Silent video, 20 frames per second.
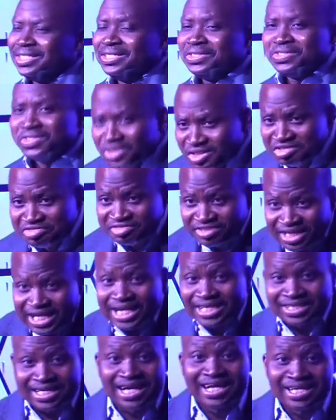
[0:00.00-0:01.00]
Do you feel
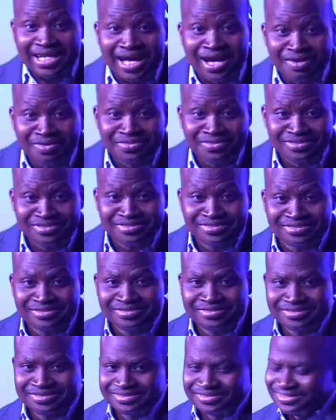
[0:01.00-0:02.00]
like that now?
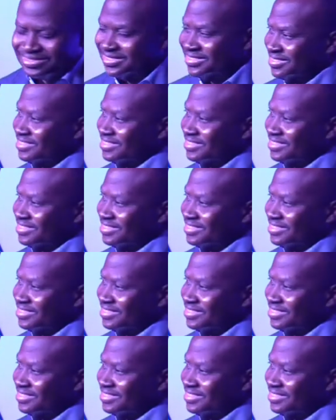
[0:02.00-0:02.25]
No.